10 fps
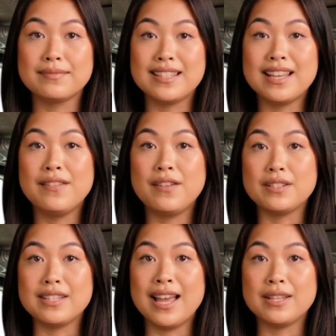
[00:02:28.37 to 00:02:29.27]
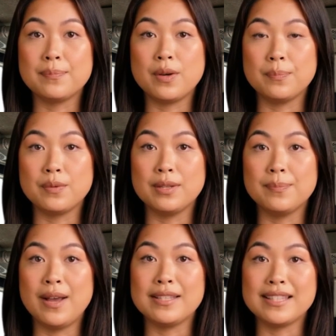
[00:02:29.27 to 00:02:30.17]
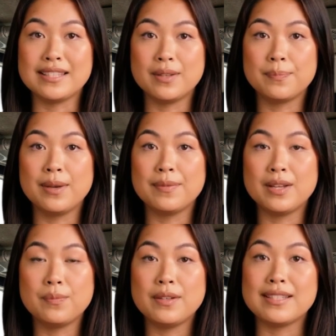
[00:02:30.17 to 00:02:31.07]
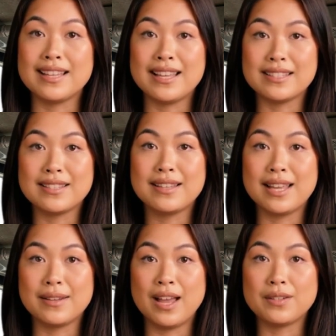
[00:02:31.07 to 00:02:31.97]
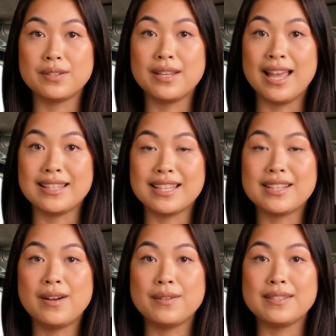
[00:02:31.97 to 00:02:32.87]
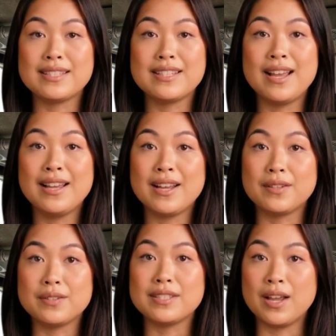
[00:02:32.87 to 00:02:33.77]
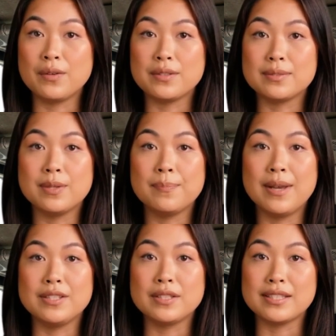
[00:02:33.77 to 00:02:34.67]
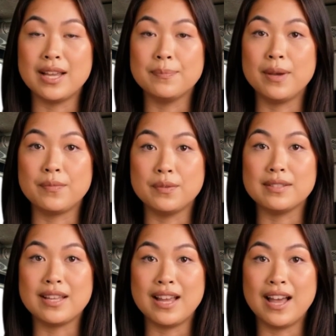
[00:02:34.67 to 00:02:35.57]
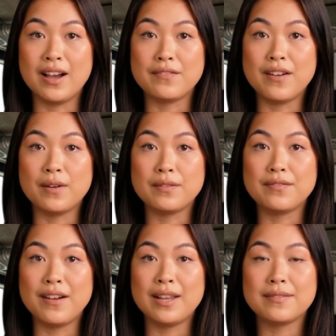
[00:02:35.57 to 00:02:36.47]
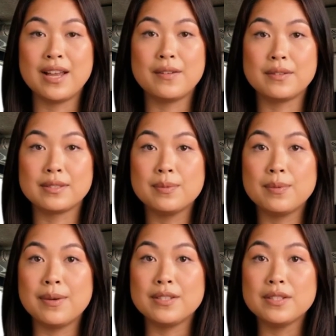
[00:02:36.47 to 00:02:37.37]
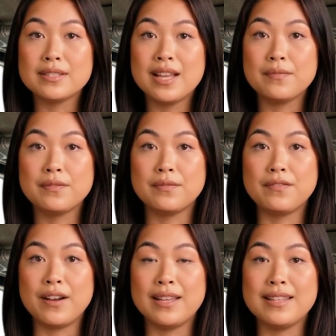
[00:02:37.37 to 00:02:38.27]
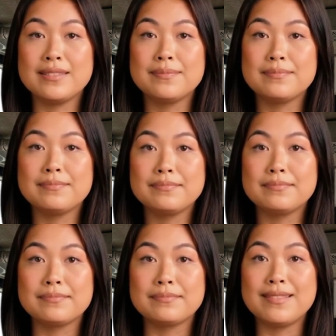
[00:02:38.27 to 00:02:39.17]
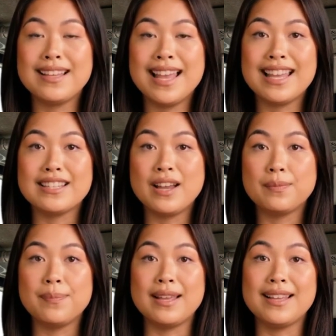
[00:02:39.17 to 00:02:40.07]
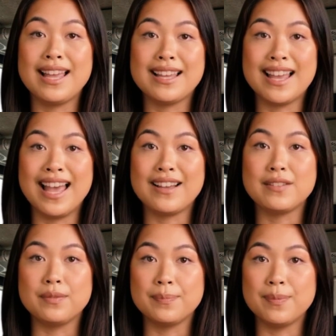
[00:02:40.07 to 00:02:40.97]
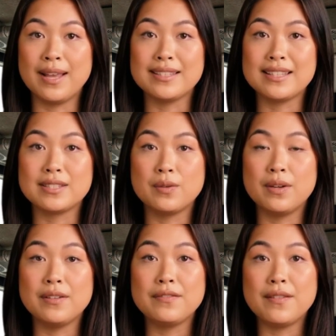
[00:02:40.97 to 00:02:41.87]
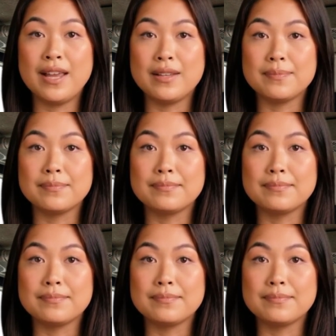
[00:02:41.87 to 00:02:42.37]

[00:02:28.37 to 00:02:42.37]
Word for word: CFR China propylene prices on Monday were assessed at the $890 to $900 per metric ton levels, a fall of $5 per metric ton from Friday. In Asia on Monday, ethylene prices quoted flat.